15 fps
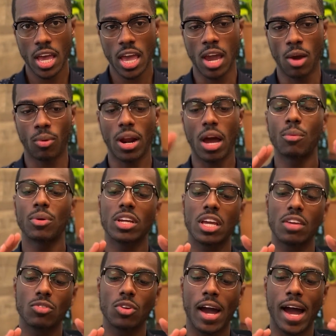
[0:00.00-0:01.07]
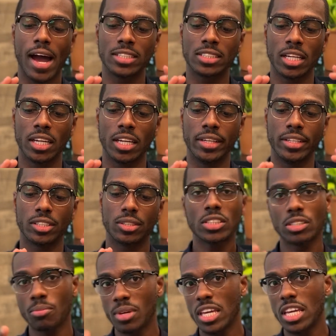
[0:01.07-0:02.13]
And what I want to give you guys is some